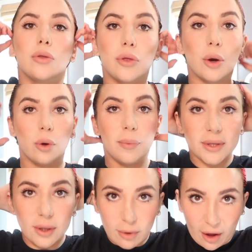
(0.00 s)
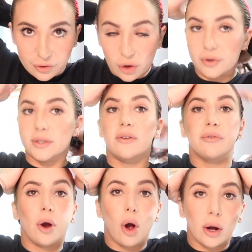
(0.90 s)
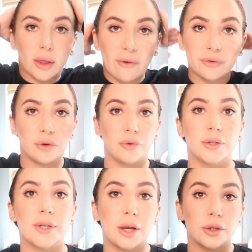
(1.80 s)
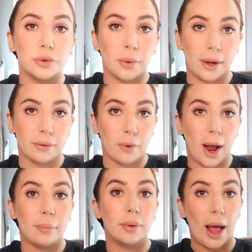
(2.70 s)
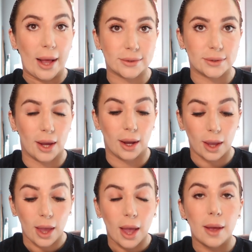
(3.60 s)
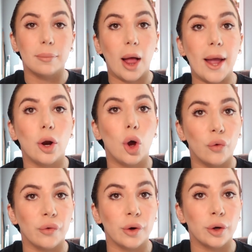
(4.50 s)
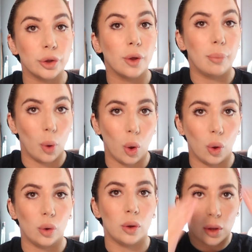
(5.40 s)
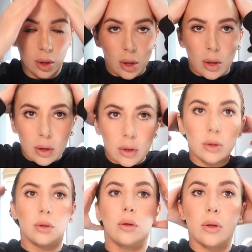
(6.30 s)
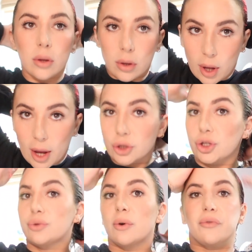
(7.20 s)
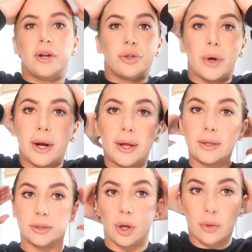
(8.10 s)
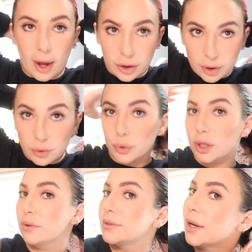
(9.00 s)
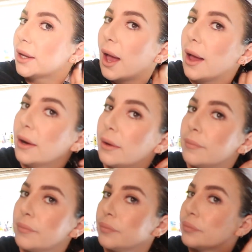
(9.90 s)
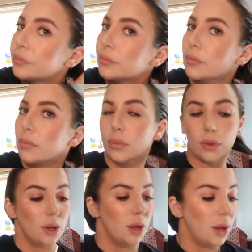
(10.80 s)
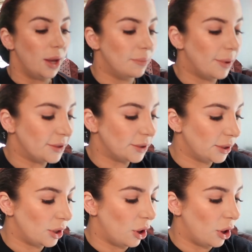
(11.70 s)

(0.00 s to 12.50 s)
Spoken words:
There will be some leftovers, and if there are leftovers, take a saran wrap plastic and apply it over the bowl and just refrigerate it so that you can reuse it again. And basically